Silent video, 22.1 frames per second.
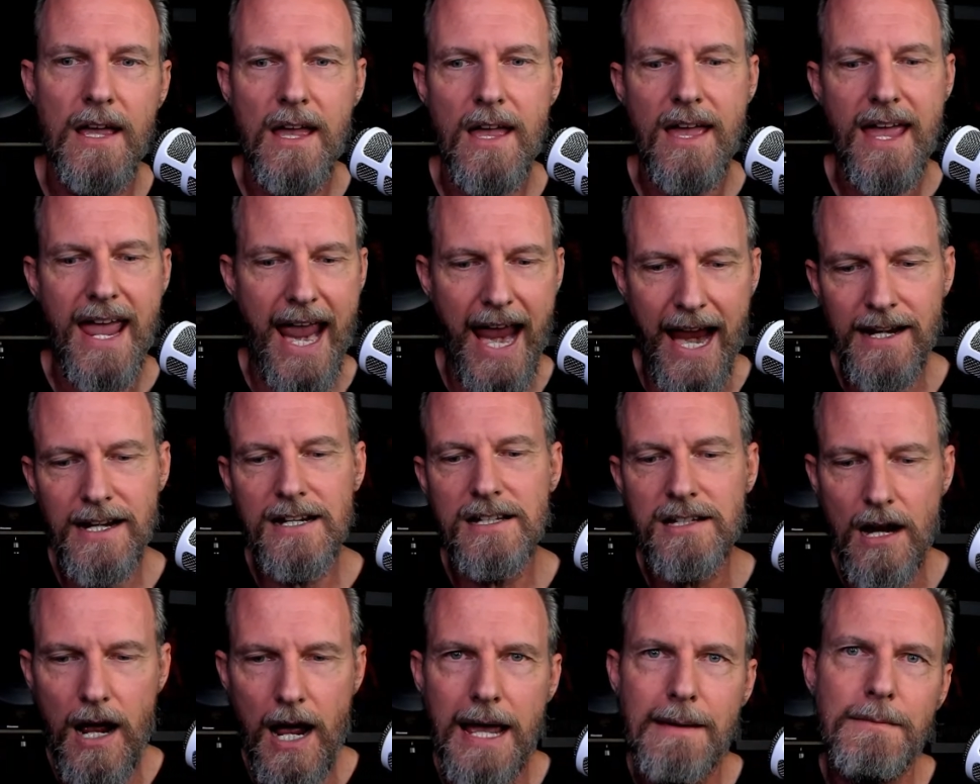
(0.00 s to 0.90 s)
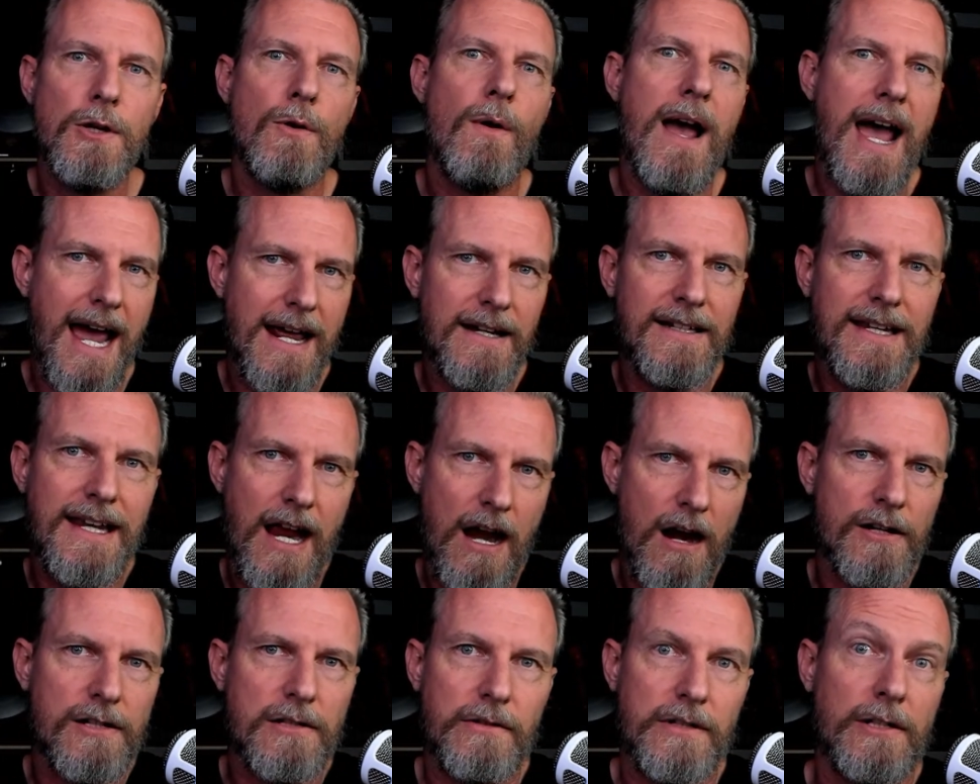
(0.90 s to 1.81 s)
Anytime you had
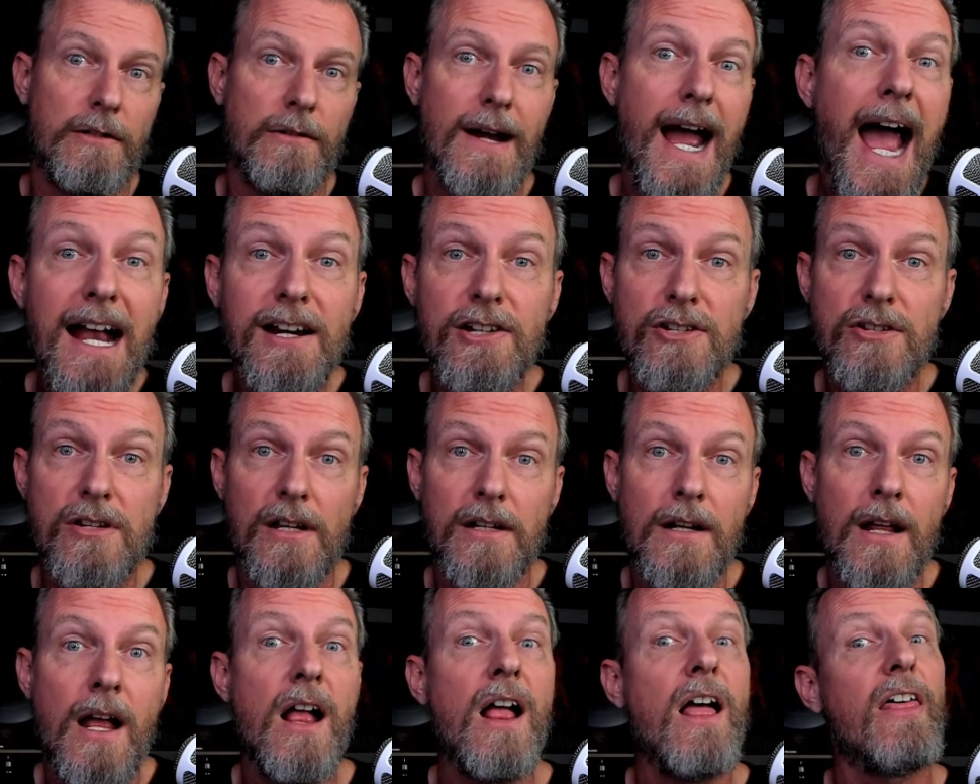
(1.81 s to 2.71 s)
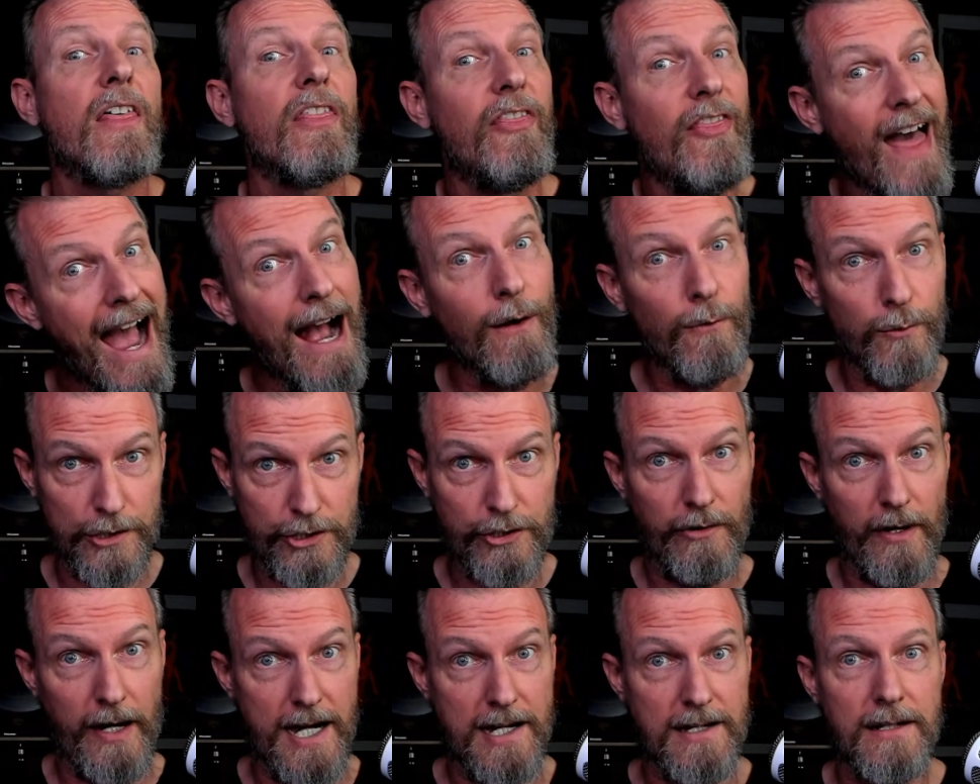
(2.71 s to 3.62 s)
character interaction, that was
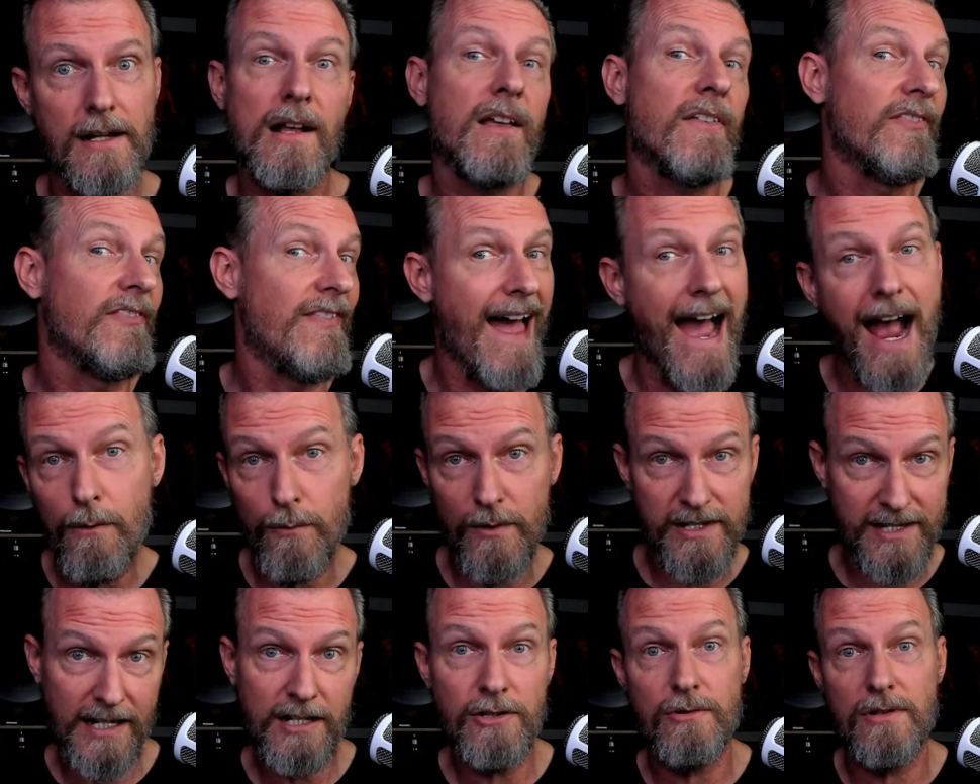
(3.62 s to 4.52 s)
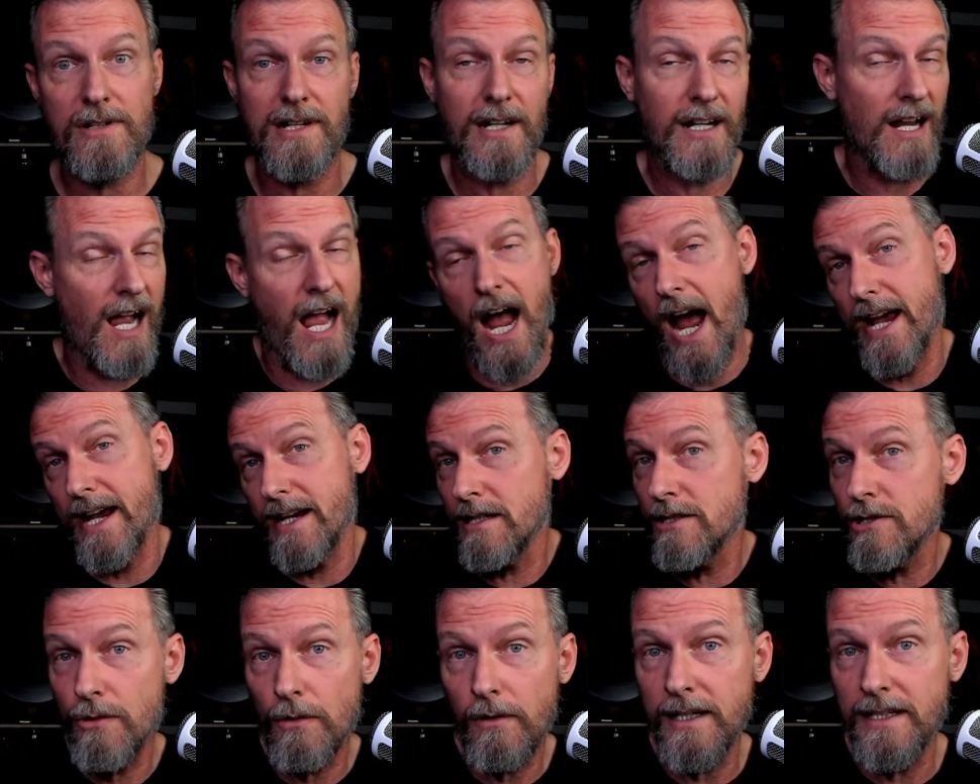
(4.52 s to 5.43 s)
great. That was interesting. I
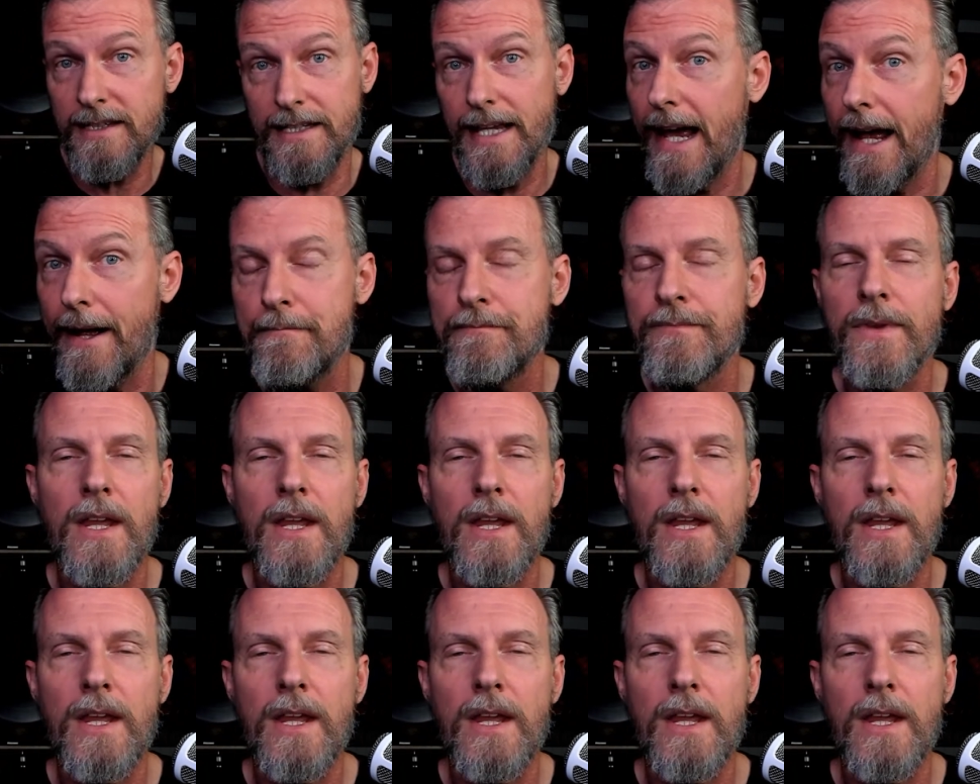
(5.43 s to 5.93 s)
enjoyed that.